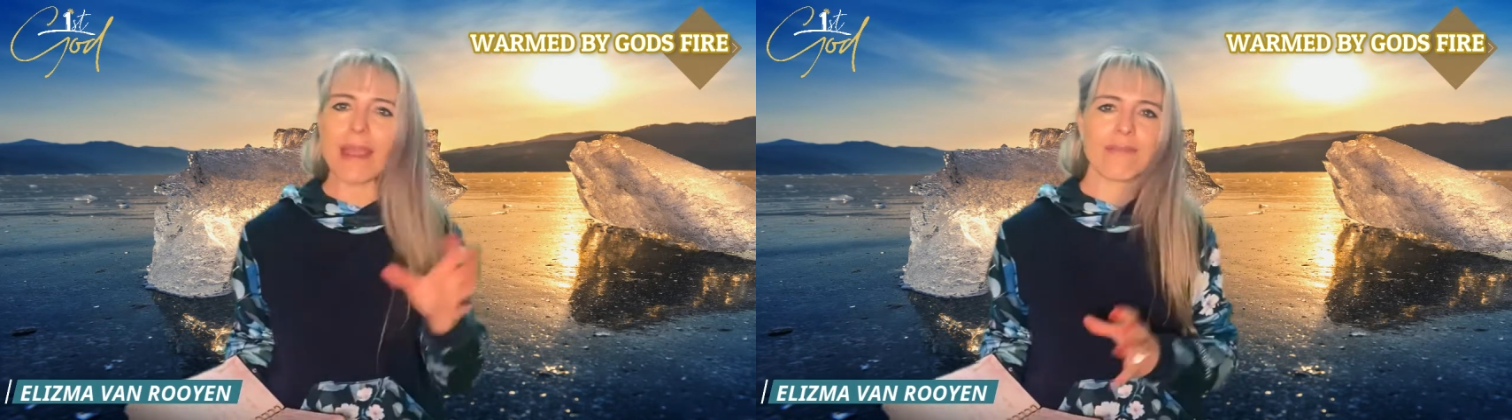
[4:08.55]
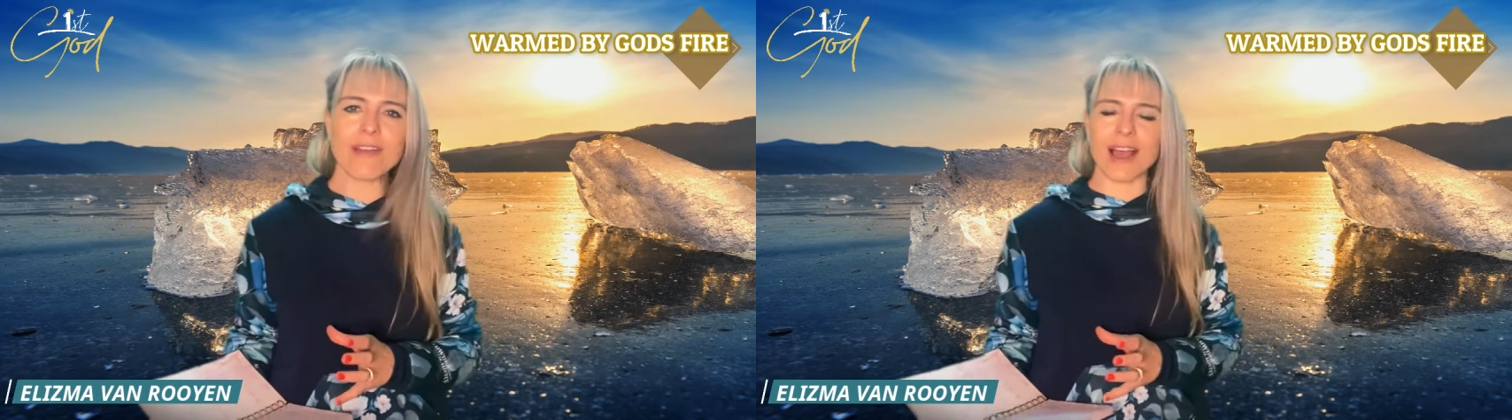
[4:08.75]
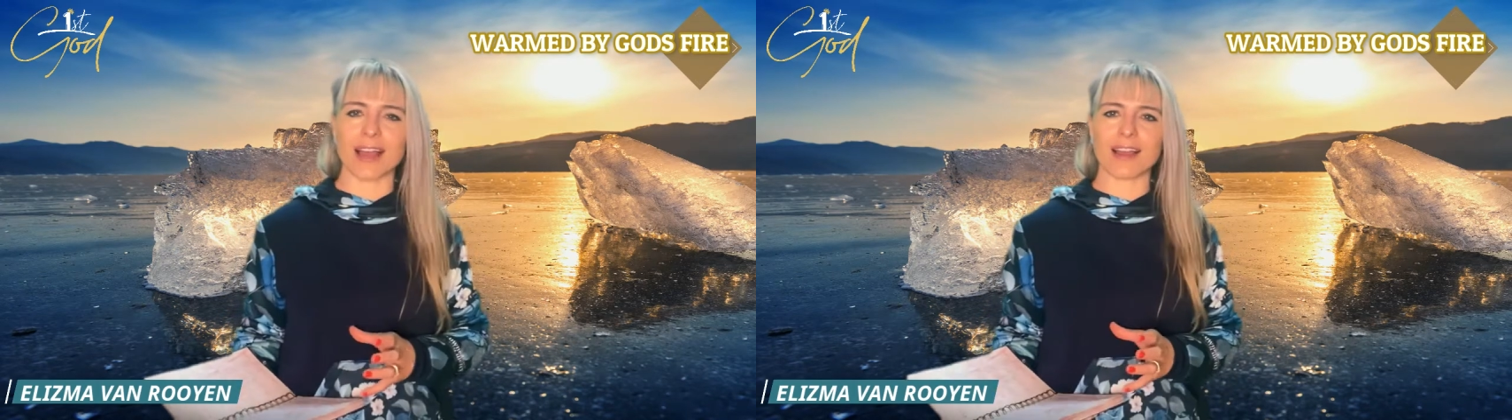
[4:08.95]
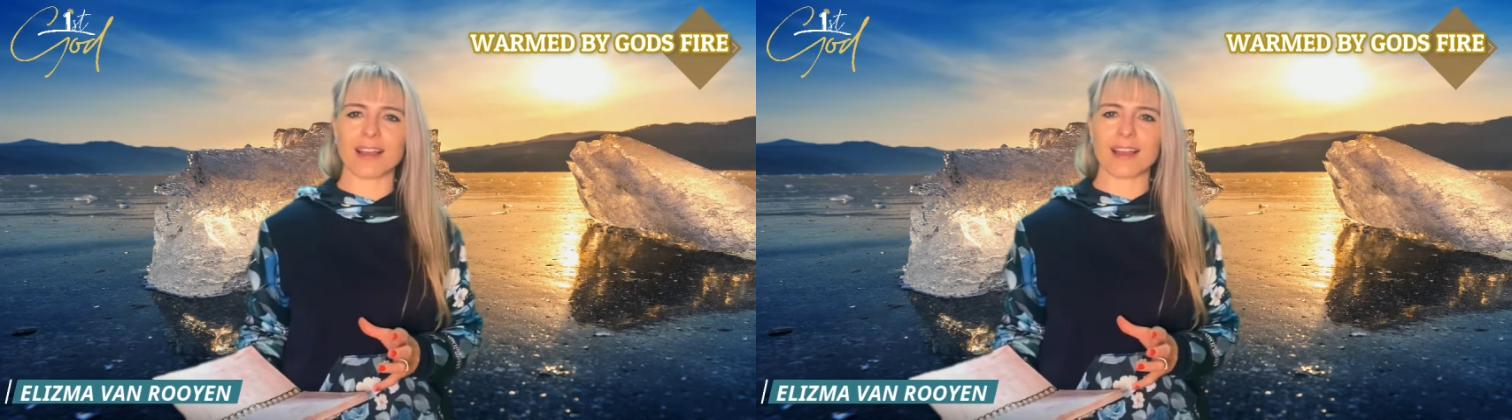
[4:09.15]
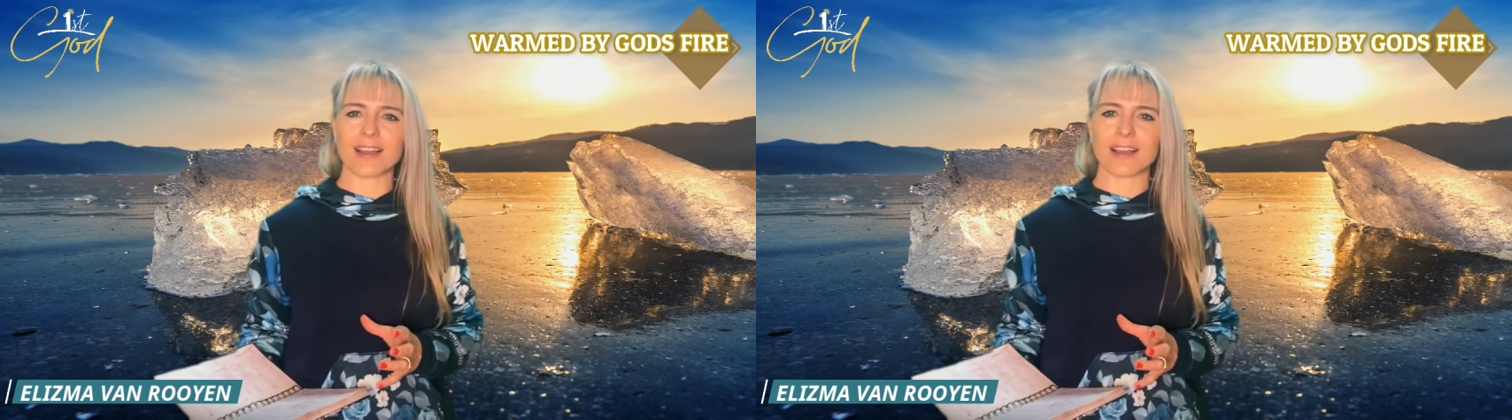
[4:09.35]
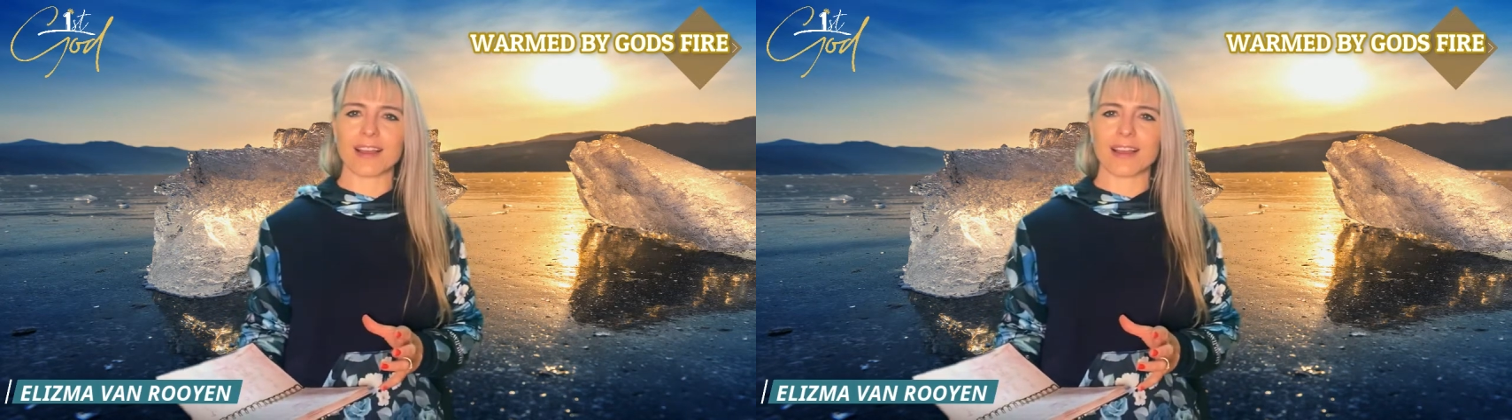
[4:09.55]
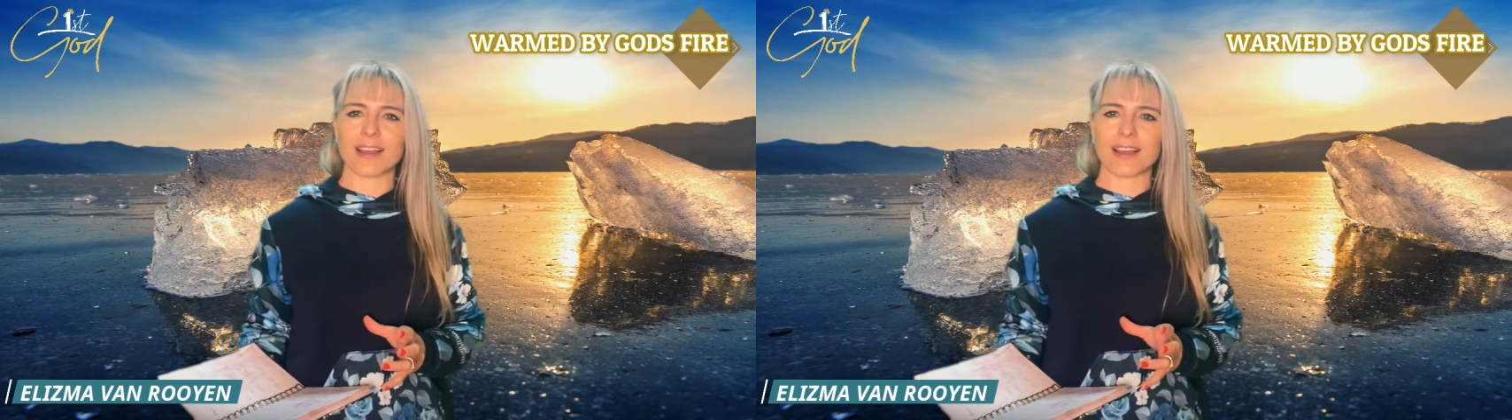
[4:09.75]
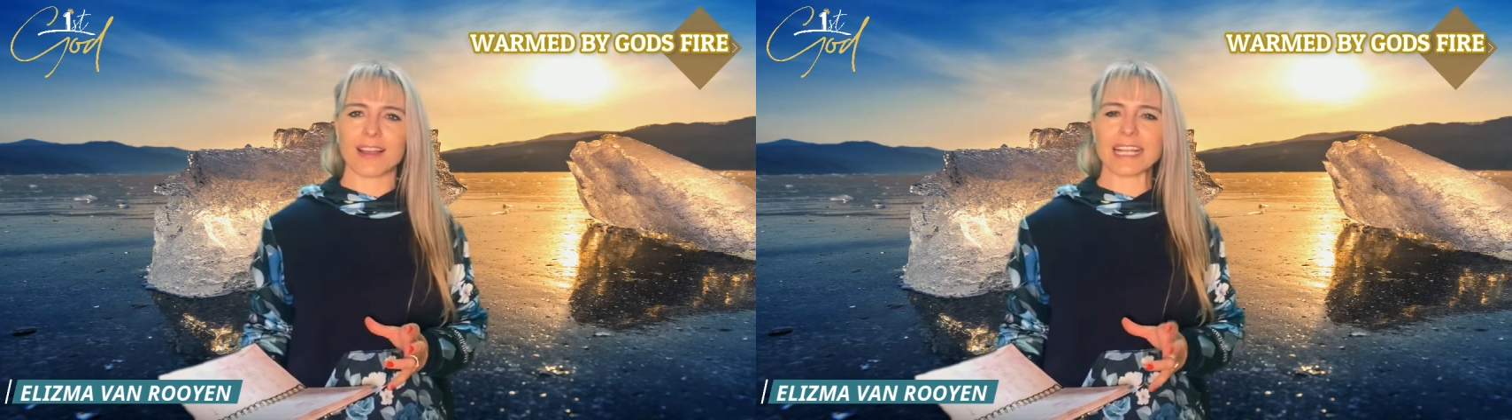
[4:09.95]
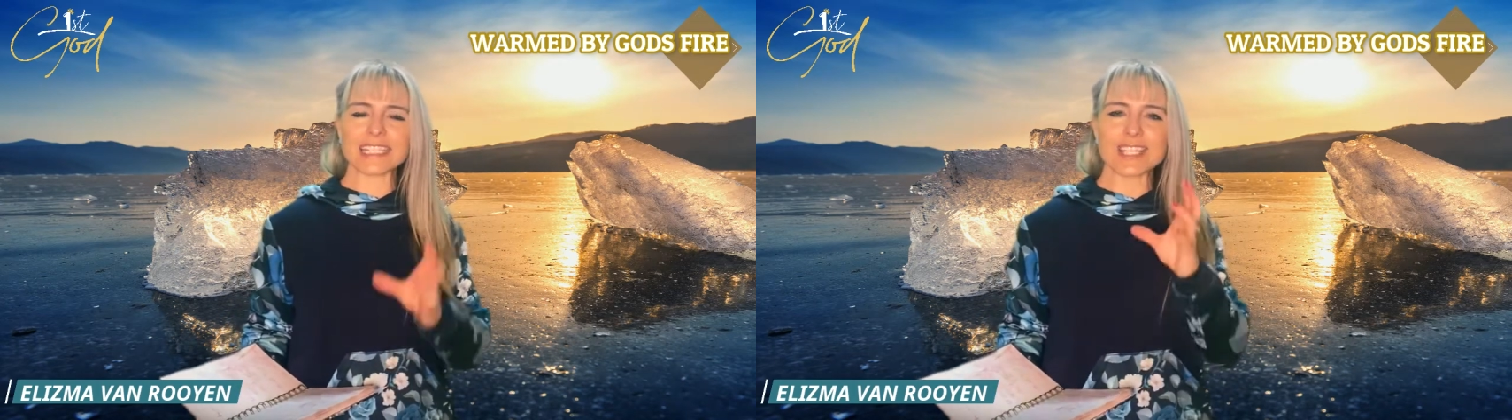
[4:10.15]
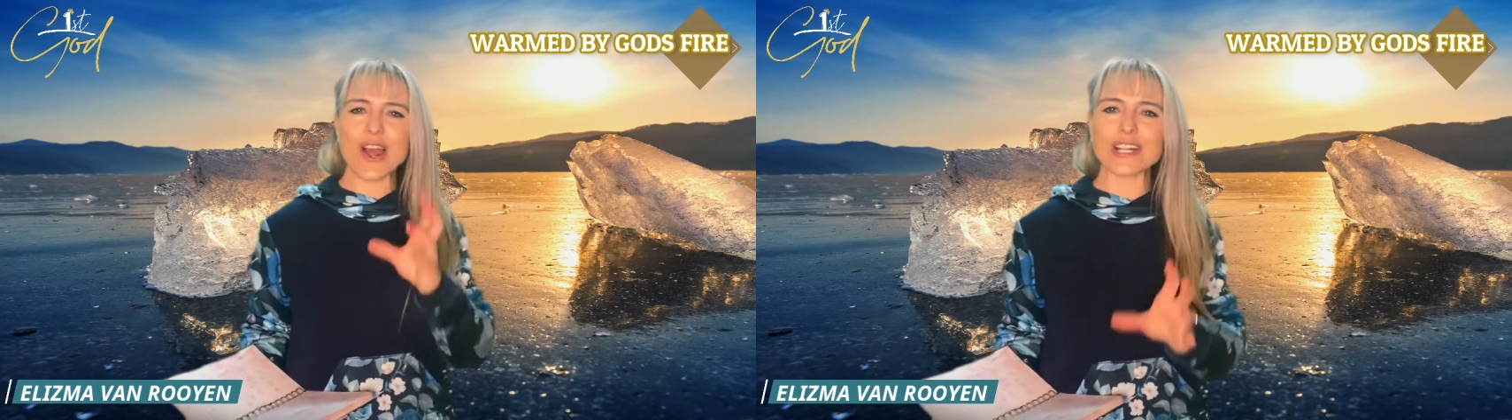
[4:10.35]
ever.
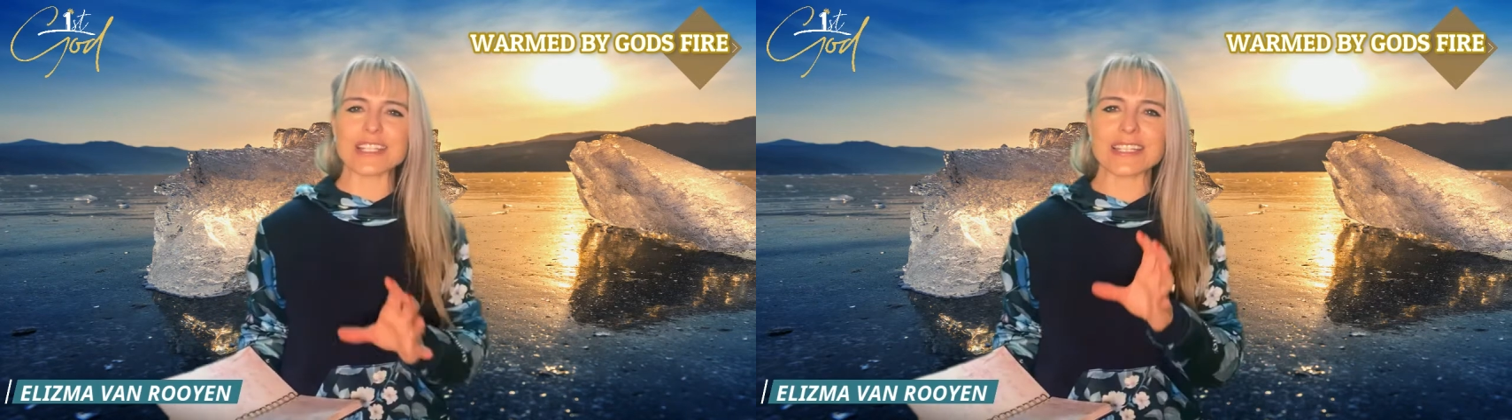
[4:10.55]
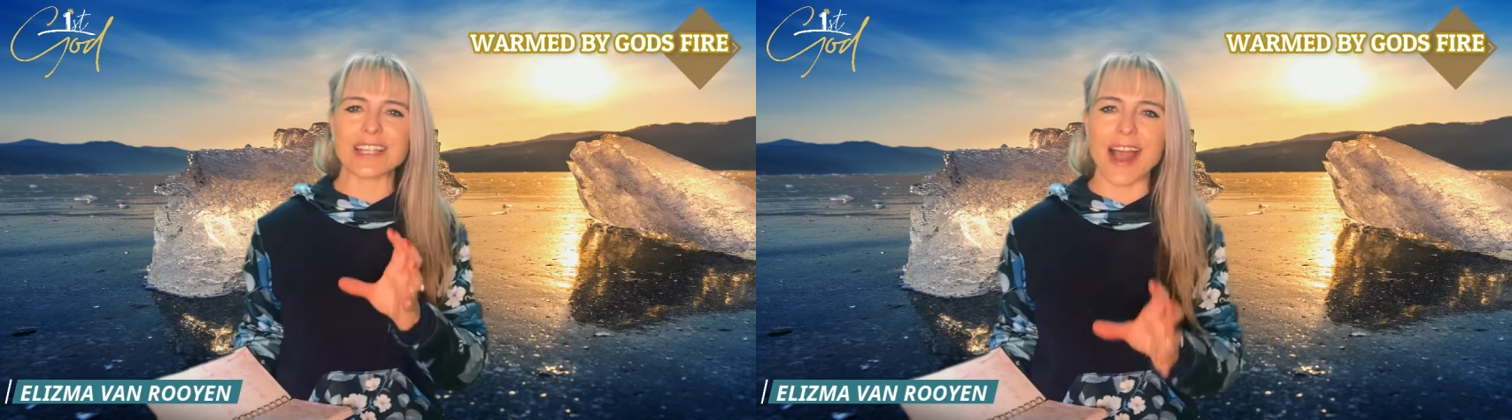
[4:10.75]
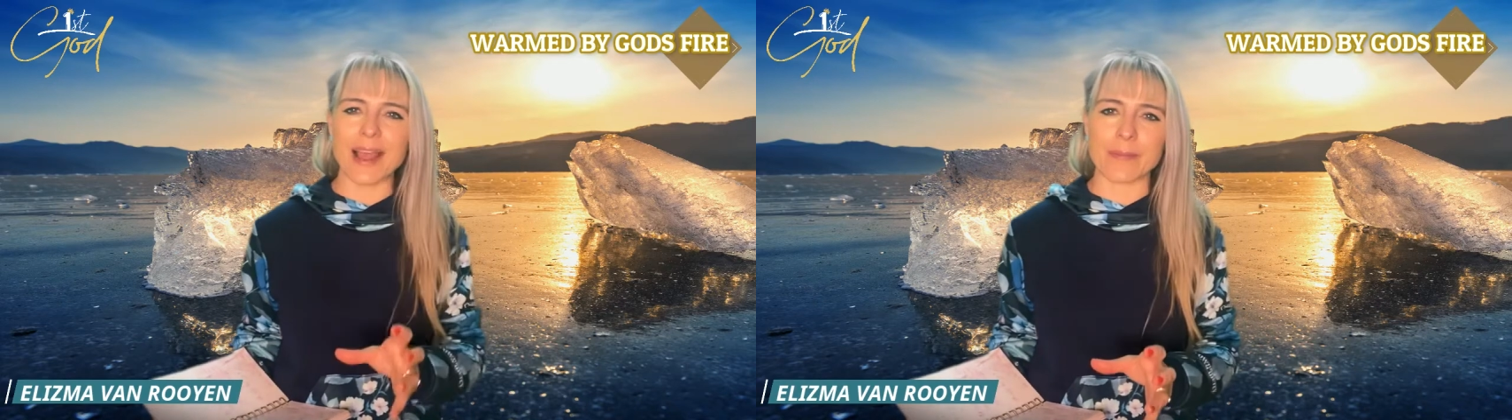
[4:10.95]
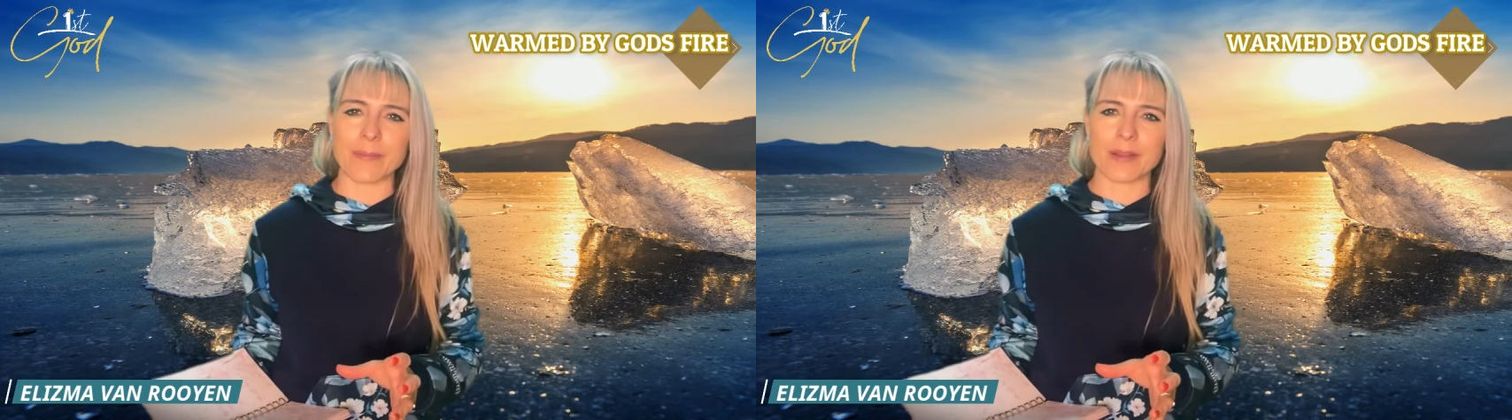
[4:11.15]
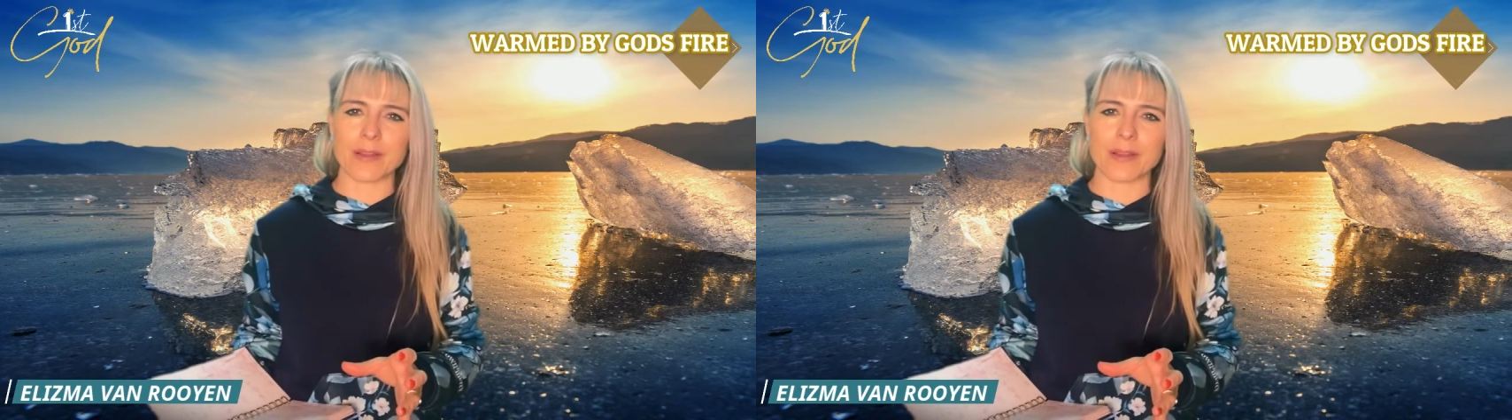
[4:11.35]
It's not time.